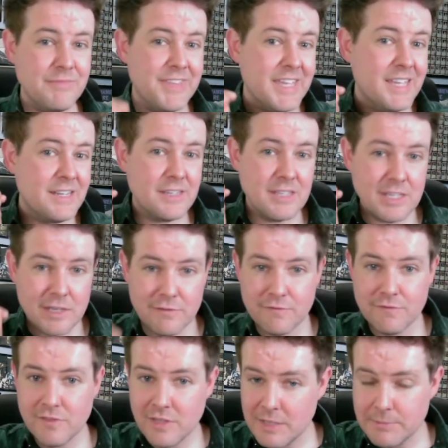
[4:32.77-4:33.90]
then give
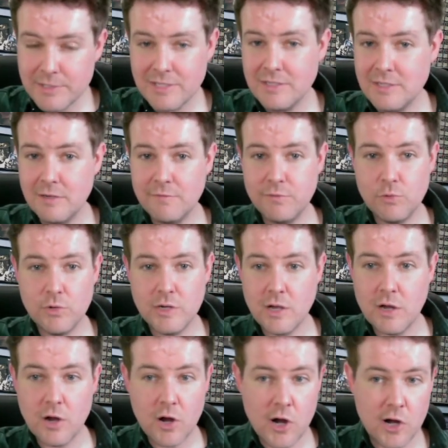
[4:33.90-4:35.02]
Gibsonton, Florida
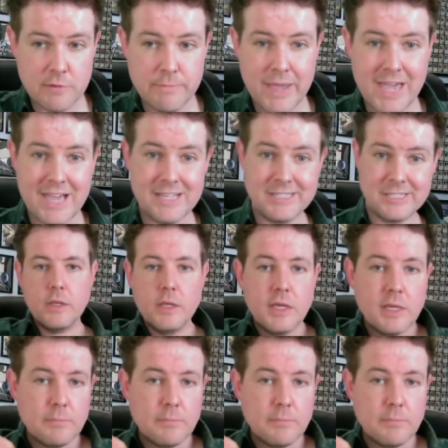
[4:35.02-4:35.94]
a hard pass.